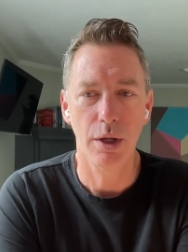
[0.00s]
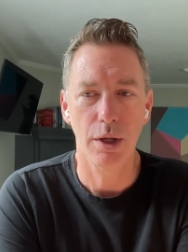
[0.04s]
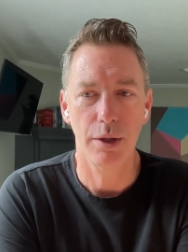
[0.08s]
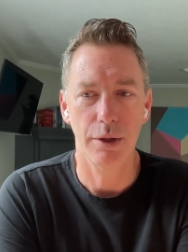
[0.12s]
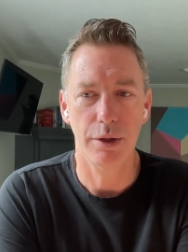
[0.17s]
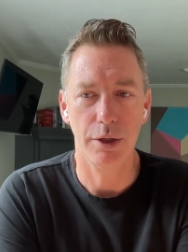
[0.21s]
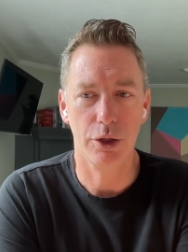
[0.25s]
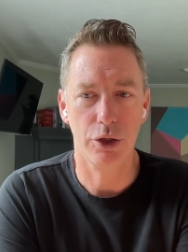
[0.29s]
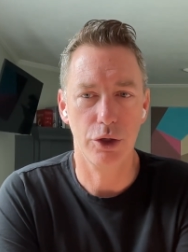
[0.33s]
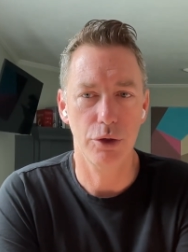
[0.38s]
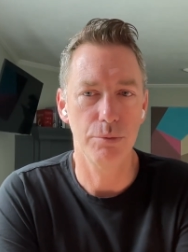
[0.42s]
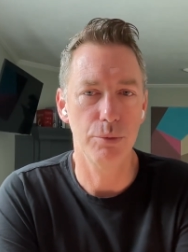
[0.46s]

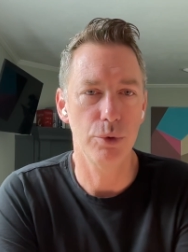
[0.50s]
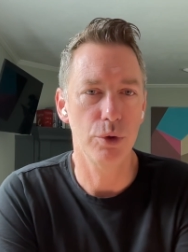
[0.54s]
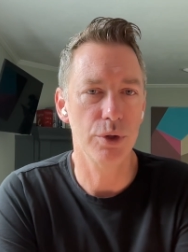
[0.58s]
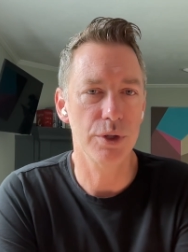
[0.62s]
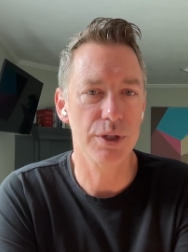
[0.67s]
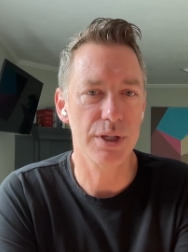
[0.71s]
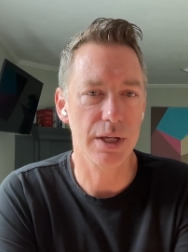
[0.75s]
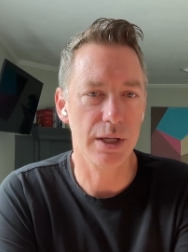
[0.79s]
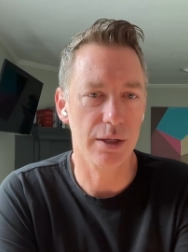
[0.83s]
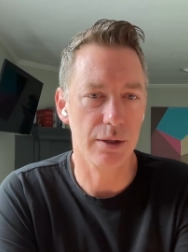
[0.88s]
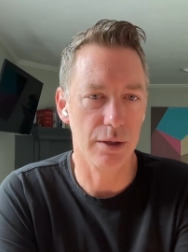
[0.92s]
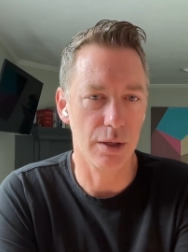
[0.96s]
the
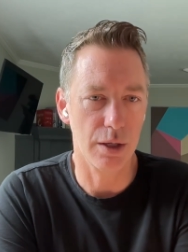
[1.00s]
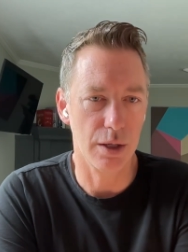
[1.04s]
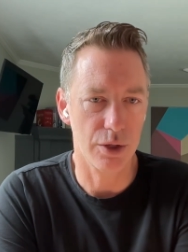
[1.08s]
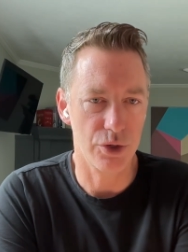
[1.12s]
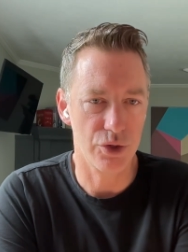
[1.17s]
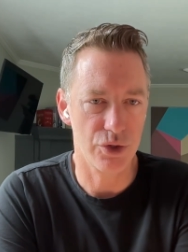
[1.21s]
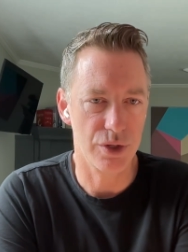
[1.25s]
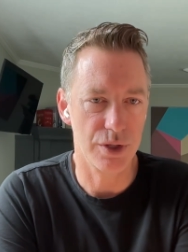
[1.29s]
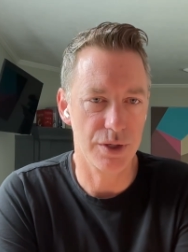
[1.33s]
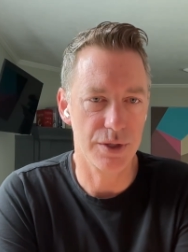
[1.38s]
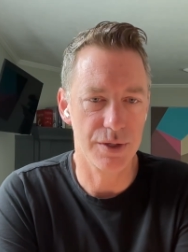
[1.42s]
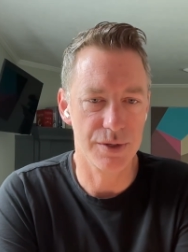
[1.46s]
community at
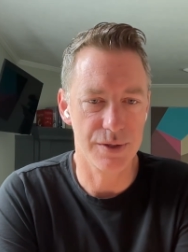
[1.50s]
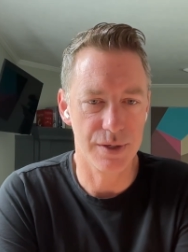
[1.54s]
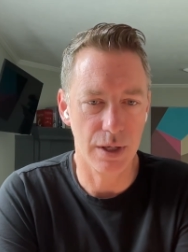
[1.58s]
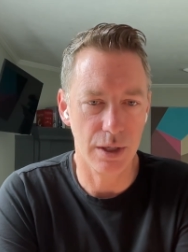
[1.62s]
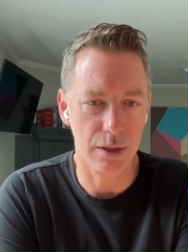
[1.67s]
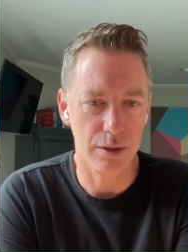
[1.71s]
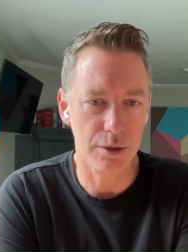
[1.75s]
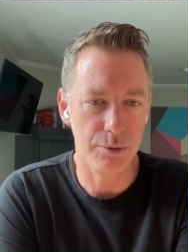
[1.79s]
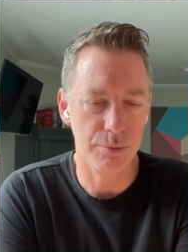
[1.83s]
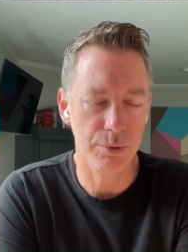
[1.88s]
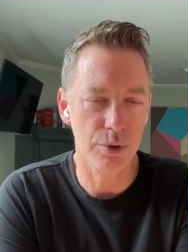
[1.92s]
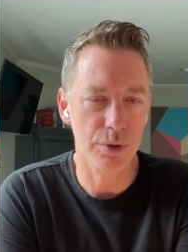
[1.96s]
large, the
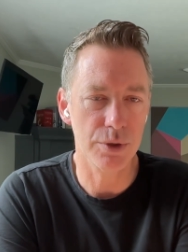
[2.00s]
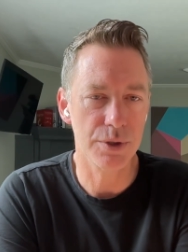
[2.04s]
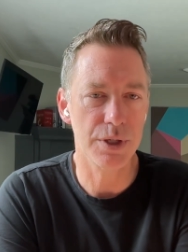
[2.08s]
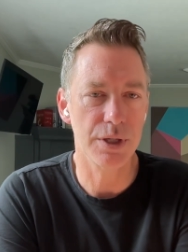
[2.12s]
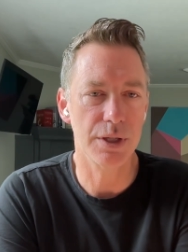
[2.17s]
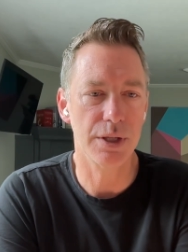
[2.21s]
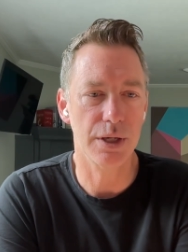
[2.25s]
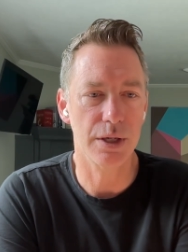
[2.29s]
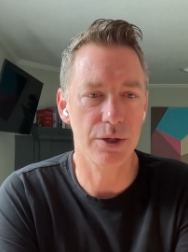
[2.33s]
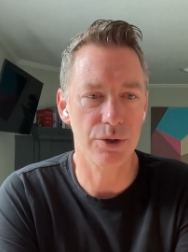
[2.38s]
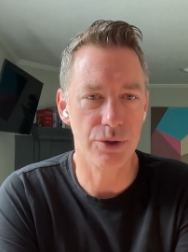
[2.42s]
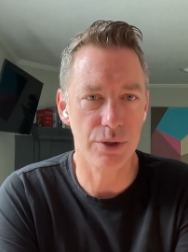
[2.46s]
design community,
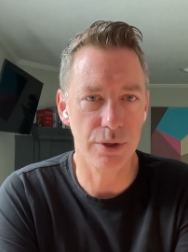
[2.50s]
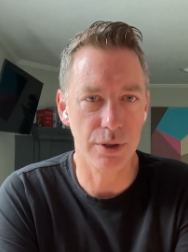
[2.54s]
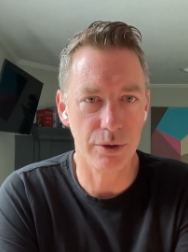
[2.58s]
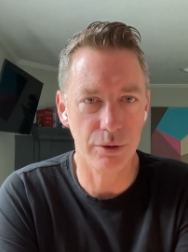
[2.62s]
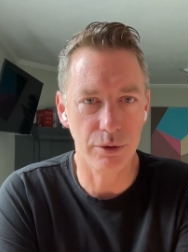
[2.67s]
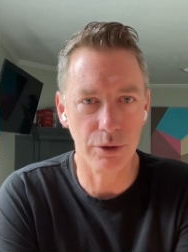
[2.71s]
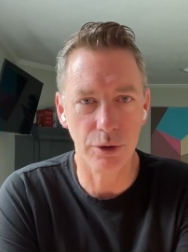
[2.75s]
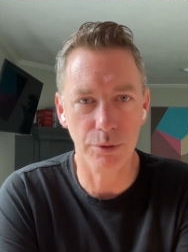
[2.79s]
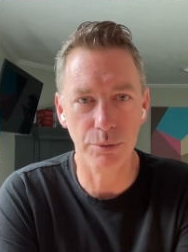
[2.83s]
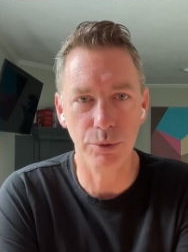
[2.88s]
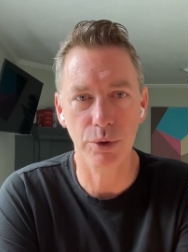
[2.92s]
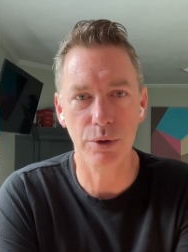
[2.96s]
the
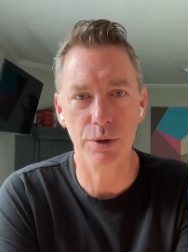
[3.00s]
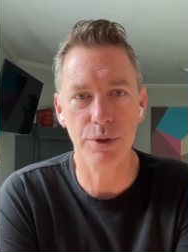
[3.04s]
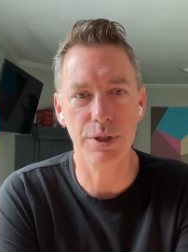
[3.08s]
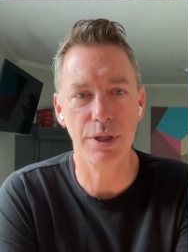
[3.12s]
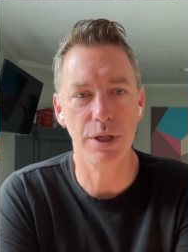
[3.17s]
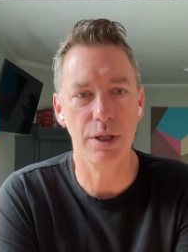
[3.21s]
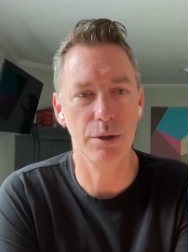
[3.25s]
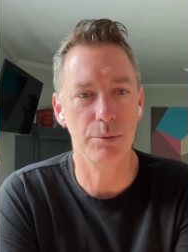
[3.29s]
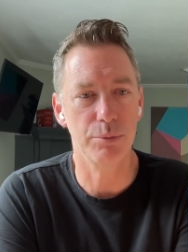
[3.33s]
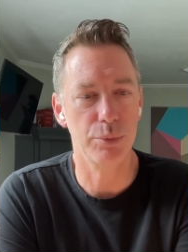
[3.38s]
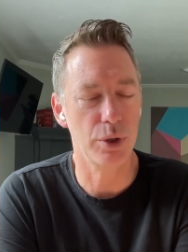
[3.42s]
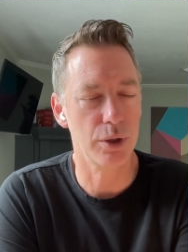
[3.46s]
engineering community,
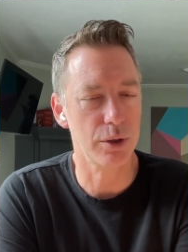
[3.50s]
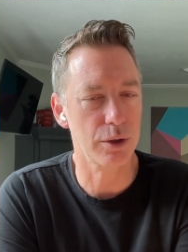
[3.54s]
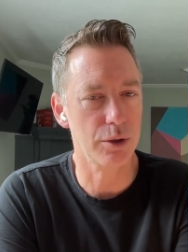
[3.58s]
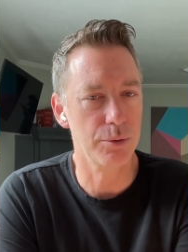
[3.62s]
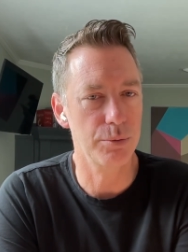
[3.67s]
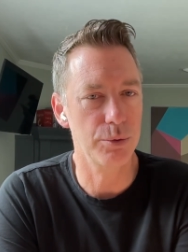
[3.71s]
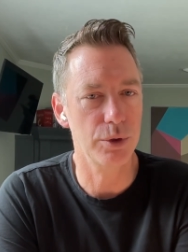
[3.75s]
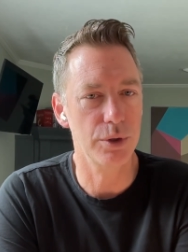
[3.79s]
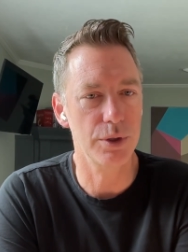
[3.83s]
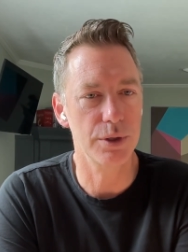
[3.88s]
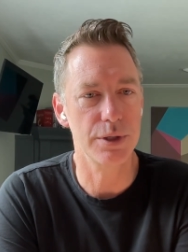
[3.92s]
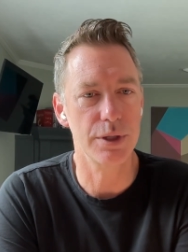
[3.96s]
and the product
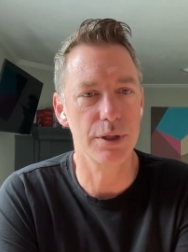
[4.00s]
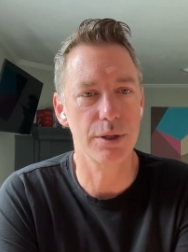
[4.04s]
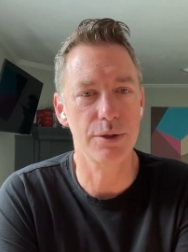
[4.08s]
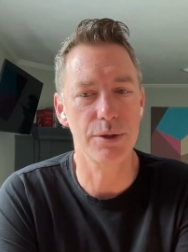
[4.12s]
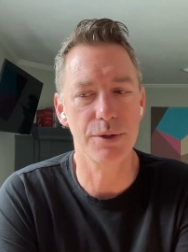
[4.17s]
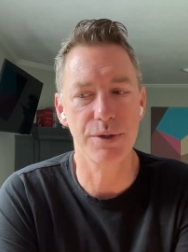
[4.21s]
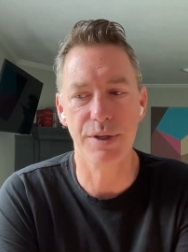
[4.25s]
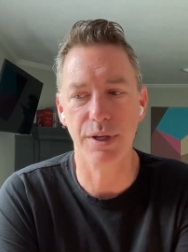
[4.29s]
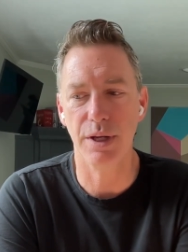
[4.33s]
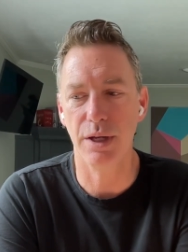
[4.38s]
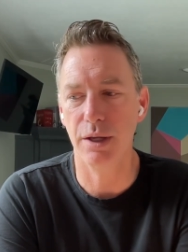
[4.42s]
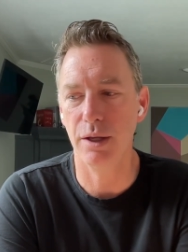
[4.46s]
community to
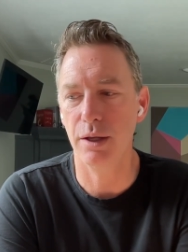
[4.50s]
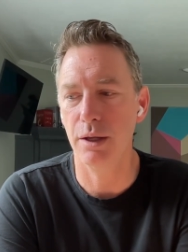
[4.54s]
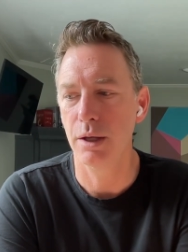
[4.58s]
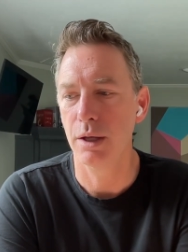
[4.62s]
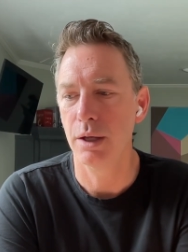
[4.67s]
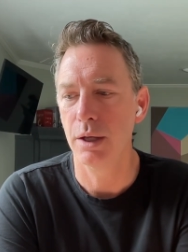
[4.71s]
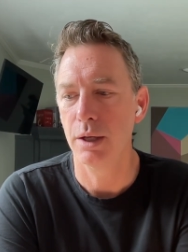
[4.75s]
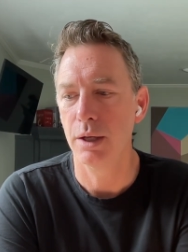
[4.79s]
say,